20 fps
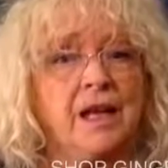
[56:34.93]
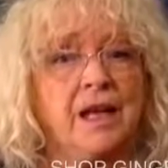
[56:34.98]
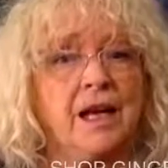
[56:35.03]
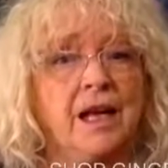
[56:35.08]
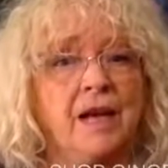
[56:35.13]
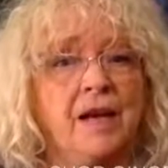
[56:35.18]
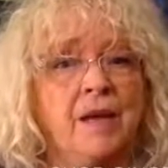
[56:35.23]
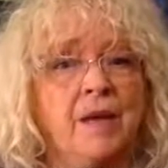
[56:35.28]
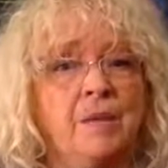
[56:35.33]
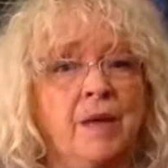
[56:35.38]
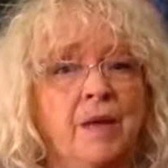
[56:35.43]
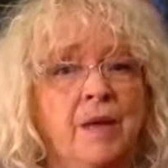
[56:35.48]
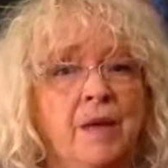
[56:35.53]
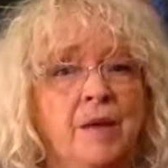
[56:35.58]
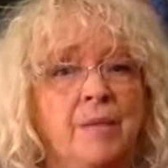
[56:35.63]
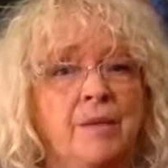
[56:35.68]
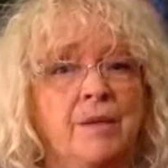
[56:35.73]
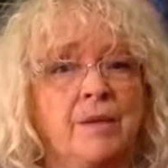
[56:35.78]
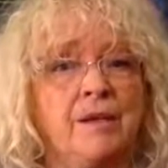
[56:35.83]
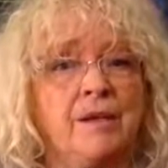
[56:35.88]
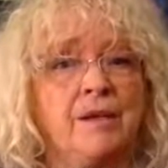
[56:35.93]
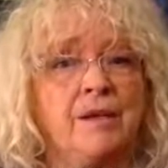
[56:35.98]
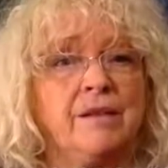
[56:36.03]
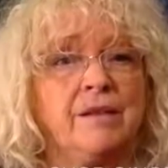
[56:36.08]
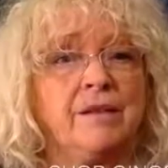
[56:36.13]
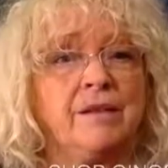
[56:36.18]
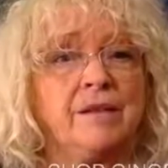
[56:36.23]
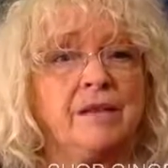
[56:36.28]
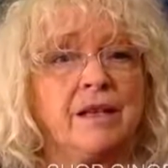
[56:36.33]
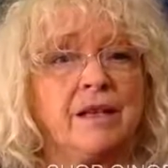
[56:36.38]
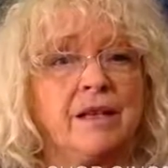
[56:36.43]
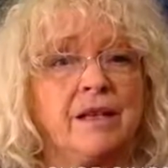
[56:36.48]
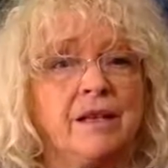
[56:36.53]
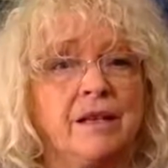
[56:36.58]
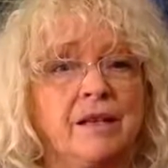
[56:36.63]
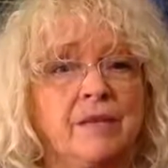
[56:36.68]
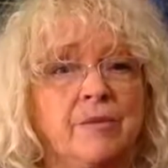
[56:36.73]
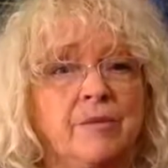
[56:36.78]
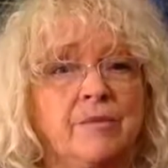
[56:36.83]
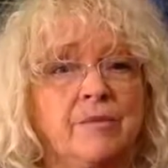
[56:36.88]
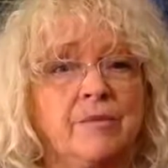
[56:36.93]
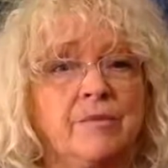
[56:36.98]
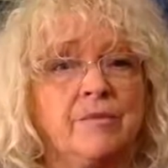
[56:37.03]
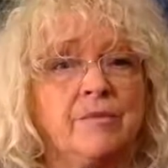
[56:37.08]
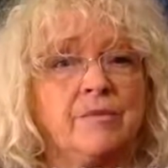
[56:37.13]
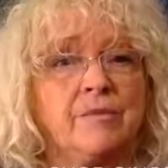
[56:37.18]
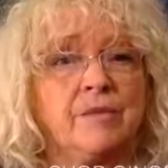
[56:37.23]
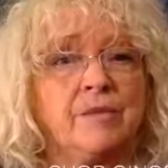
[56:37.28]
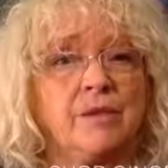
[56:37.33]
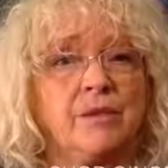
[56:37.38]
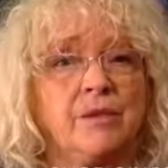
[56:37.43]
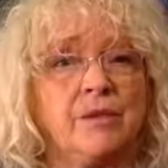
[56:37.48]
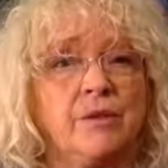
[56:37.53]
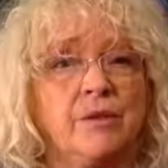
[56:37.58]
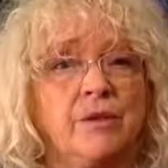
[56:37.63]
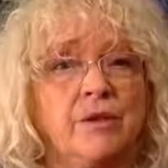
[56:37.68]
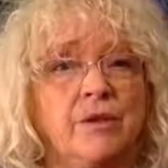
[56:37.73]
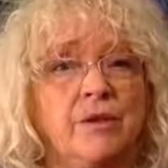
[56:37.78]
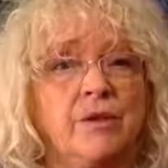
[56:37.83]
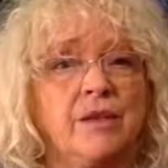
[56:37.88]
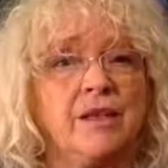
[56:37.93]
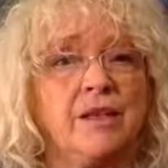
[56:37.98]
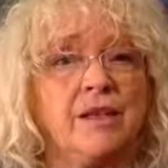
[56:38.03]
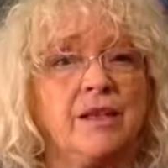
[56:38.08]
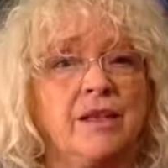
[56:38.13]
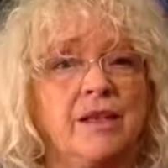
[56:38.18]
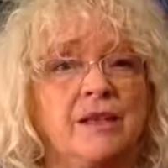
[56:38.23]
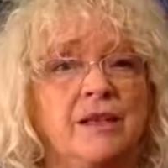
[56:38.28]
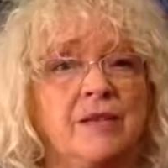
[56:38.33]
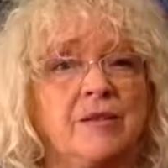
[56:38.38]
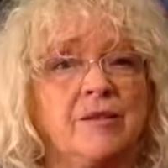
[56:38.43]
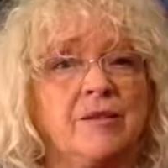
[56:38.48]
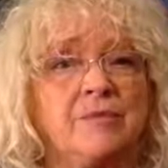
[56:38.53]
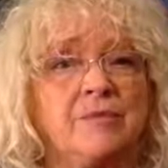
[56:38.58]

I'm happy that um, we're doing this.